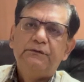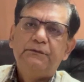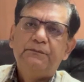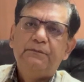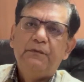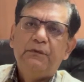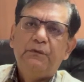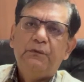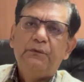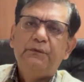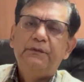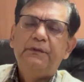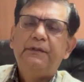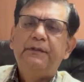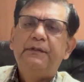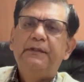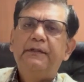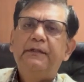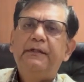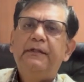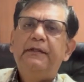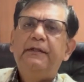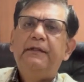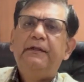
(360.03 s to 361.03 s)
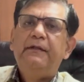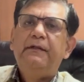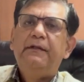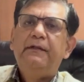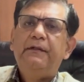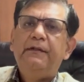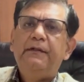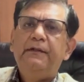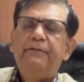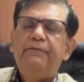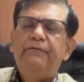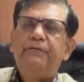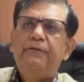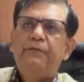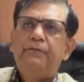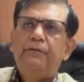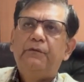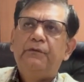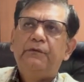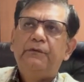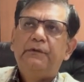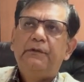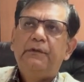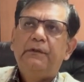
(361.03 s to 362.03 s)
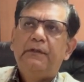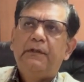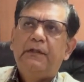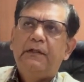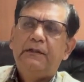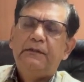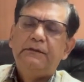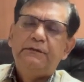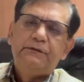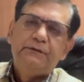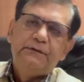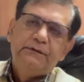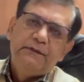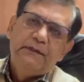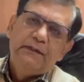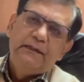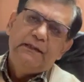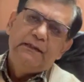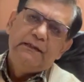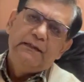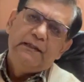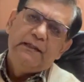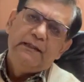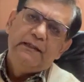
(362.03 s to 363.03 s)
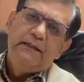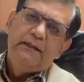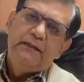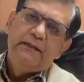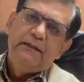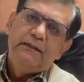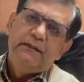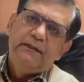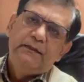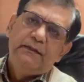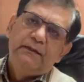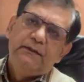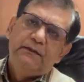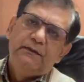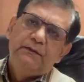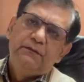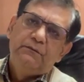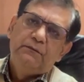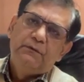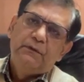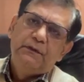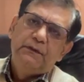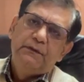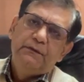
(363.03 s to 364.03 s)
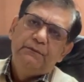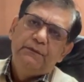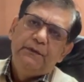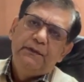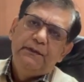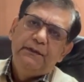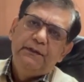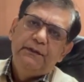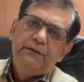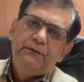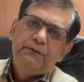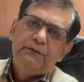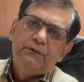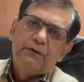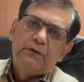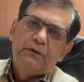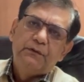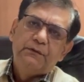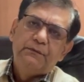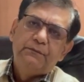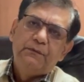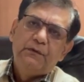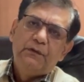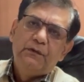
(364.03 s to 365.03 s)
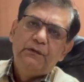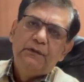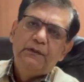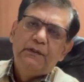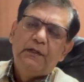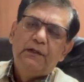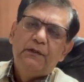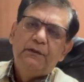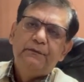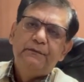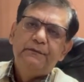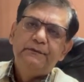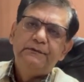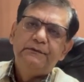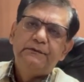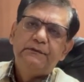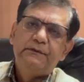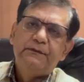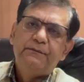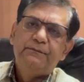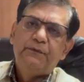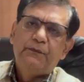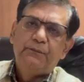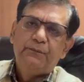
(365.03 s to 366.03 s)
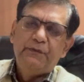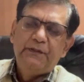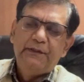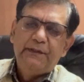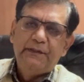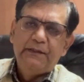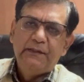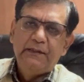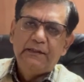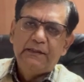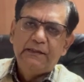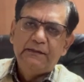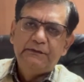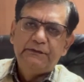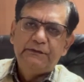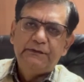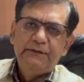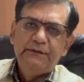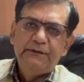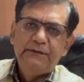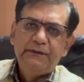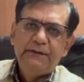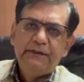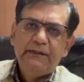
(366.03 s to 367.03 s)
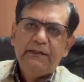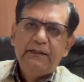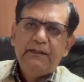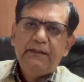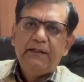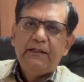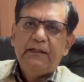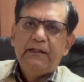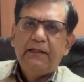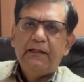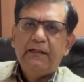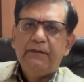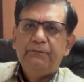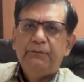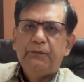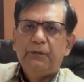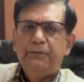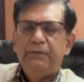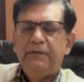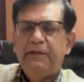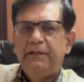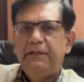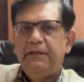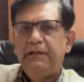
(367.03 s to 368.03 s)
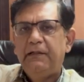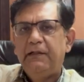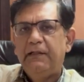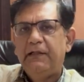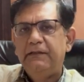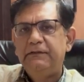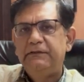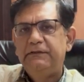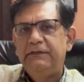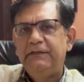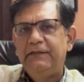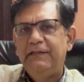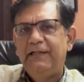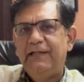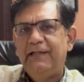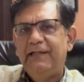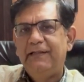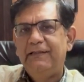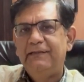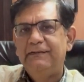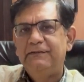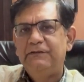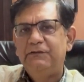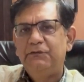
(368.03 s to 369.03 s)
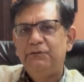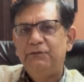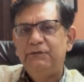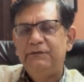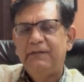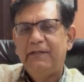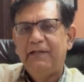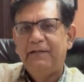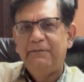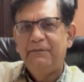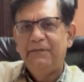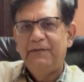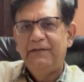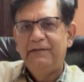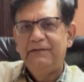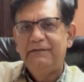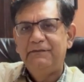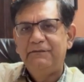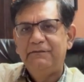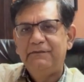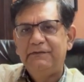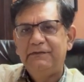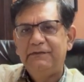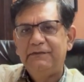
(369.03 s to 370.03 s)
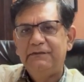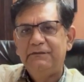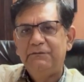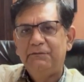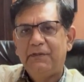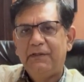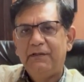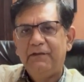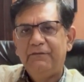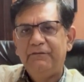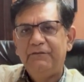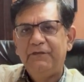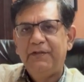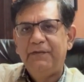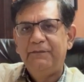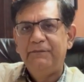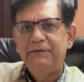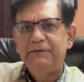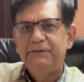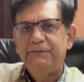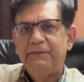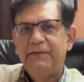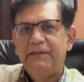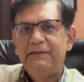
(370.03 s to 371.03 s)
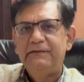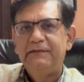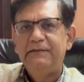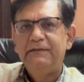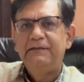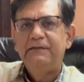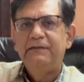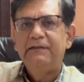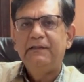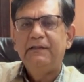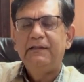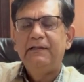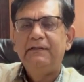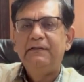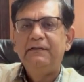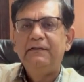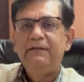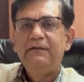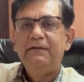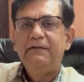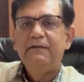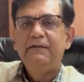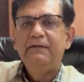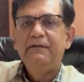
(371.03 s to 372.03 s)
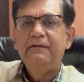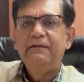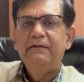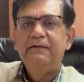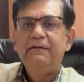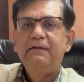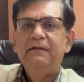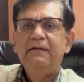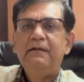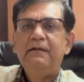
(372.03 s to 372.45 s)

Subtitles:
below it, deep femoral artery. And then what we need to talk about now is the popliteal artery. And popliteal artery has two segments, which is one of them is present in the